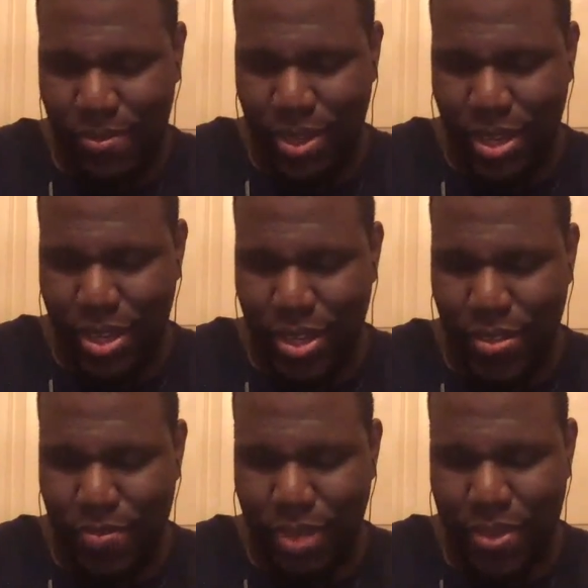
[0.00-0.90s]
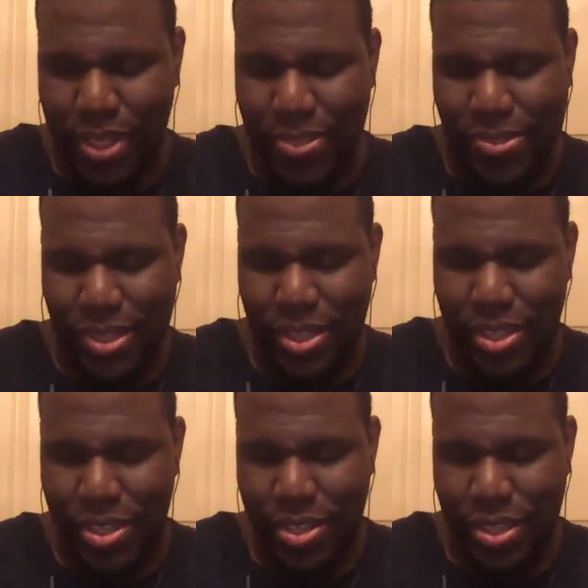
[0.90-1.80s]
I think you
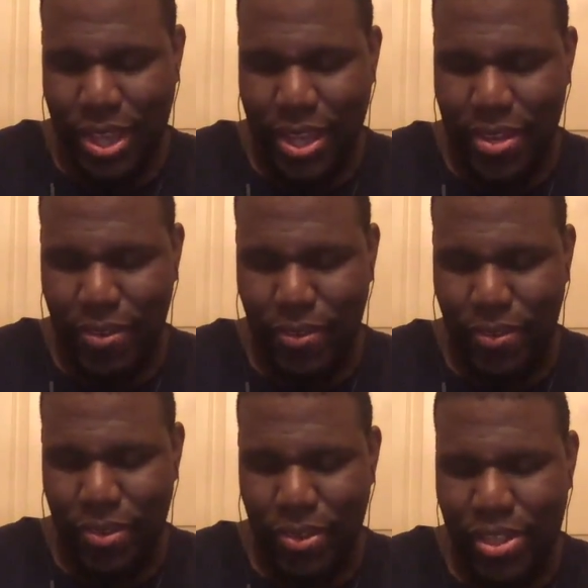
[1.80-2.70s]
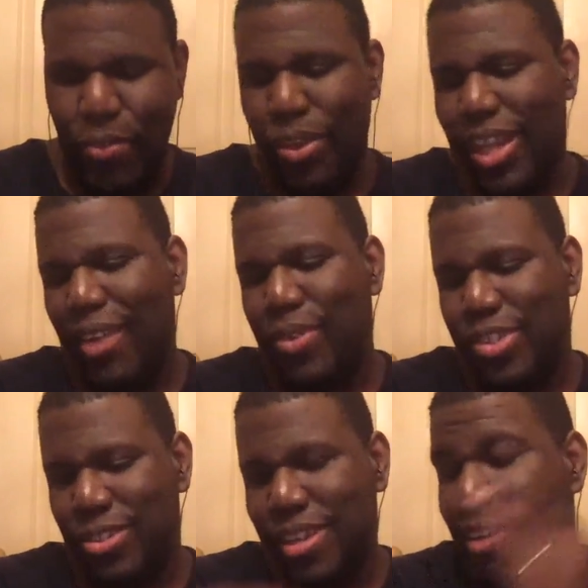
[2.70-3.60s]
said Real Life was
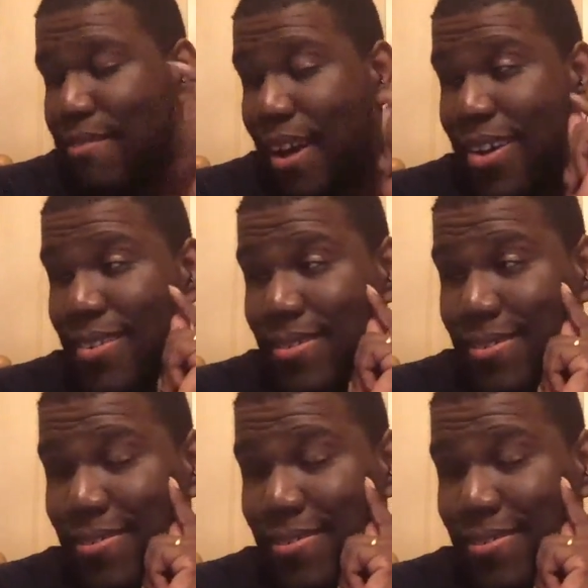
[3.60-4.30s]
your top five